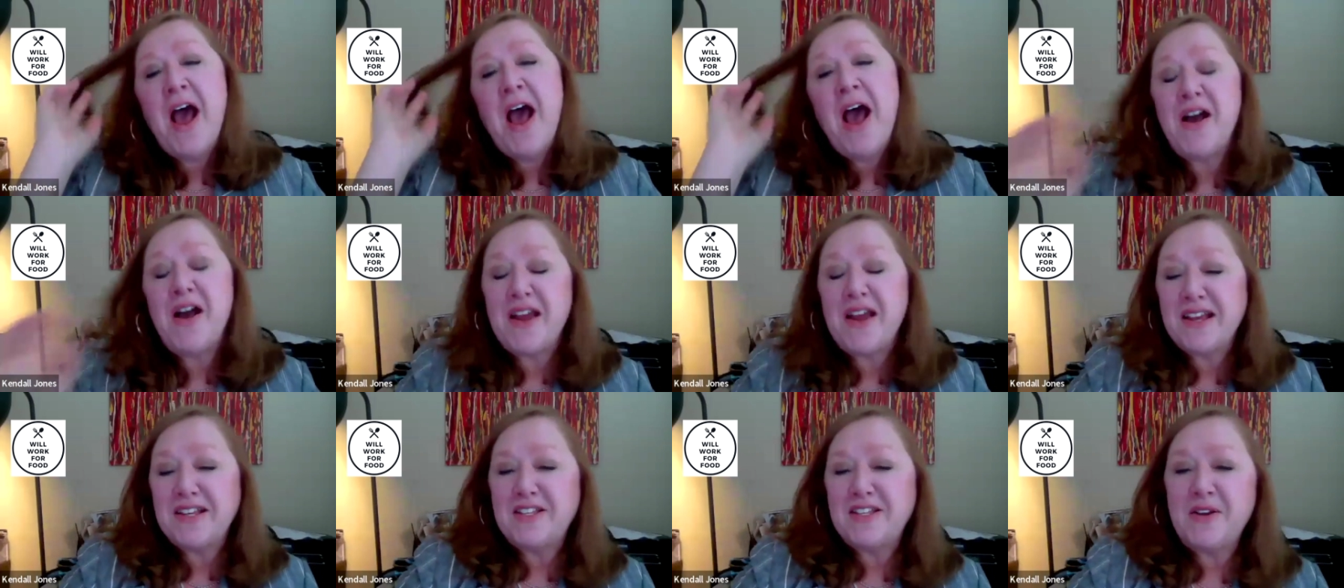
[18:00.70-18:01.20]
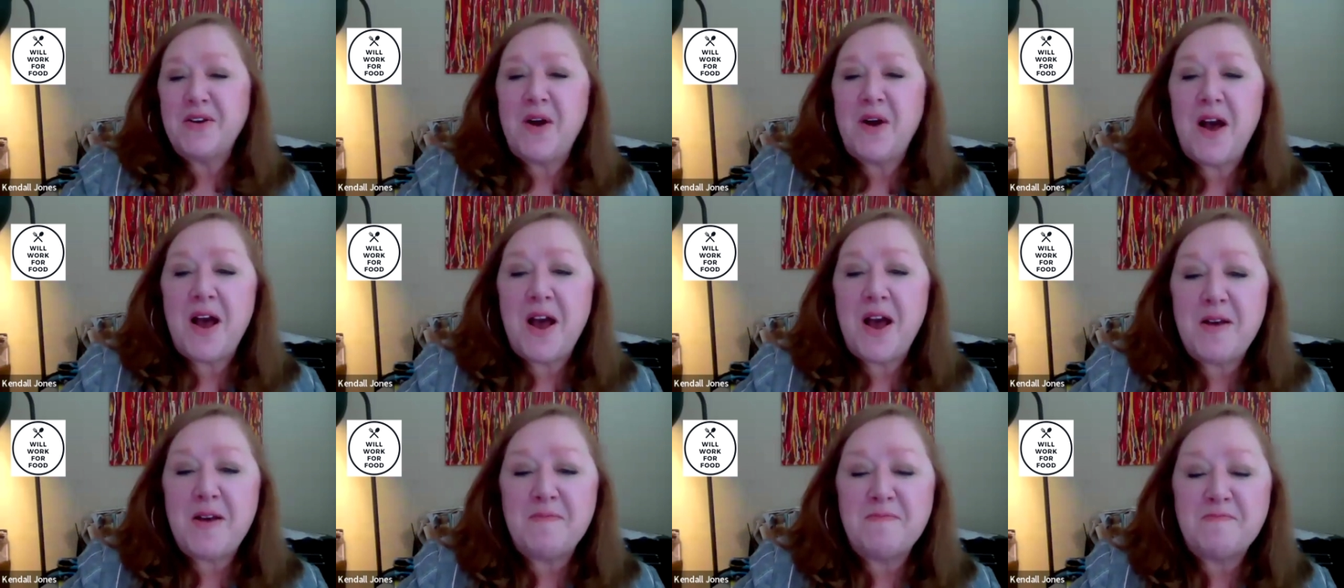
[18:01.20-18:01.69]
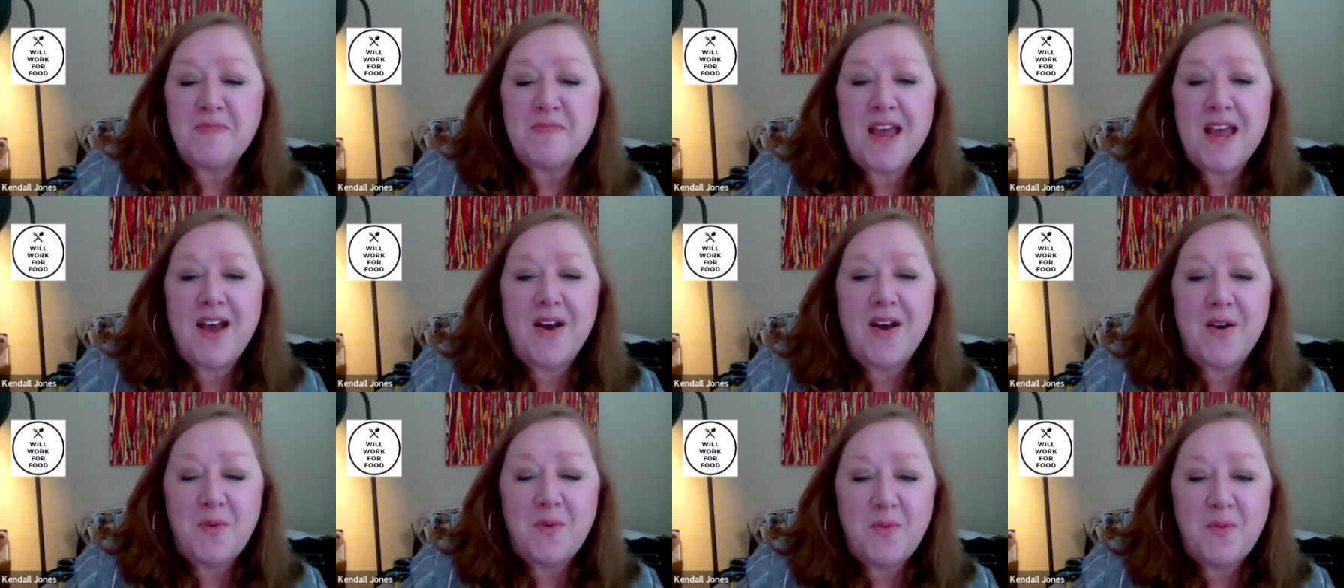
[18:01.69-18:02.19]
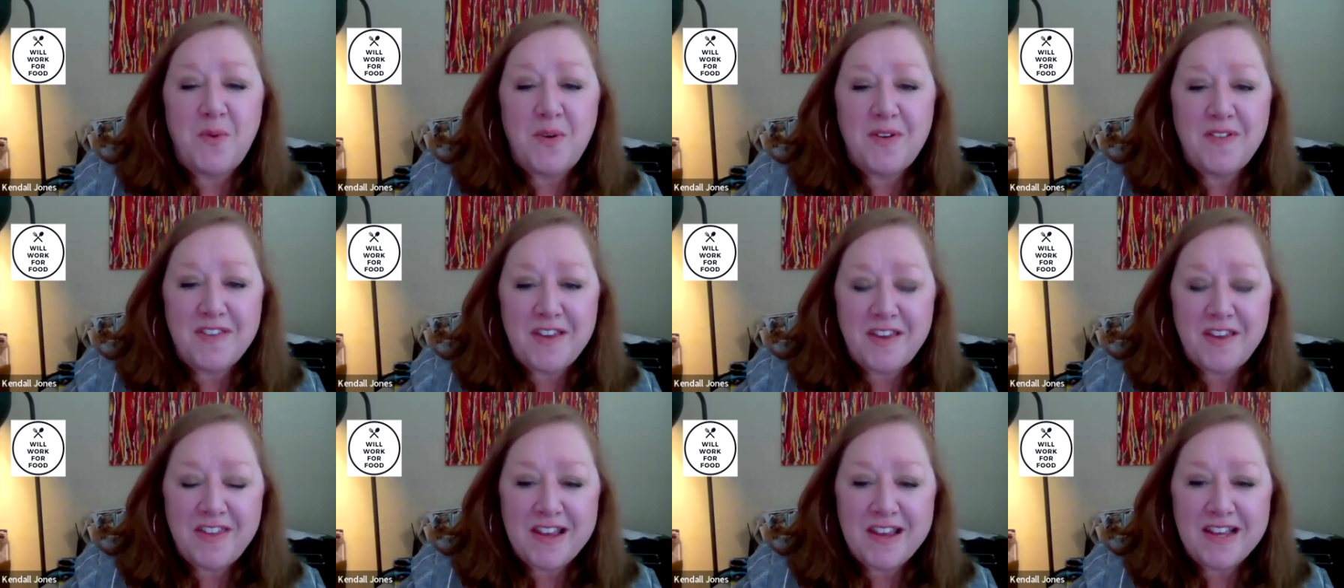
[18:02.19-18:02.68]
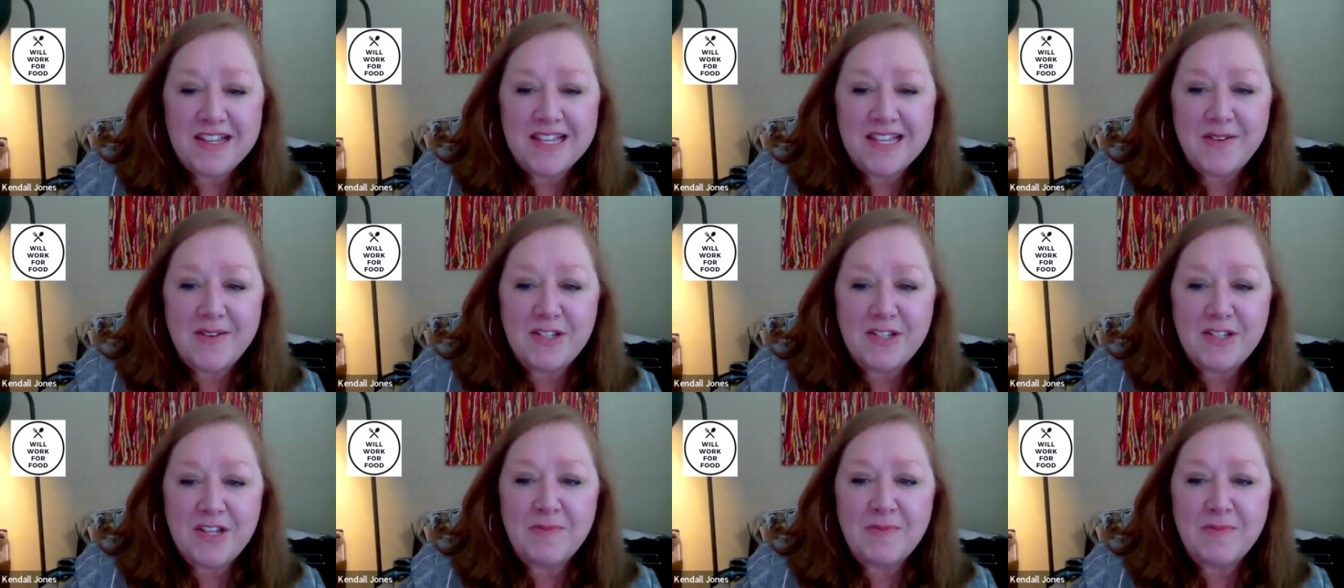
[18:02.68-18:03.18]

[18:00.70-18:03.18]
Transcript: Okay, so one of the things I would talk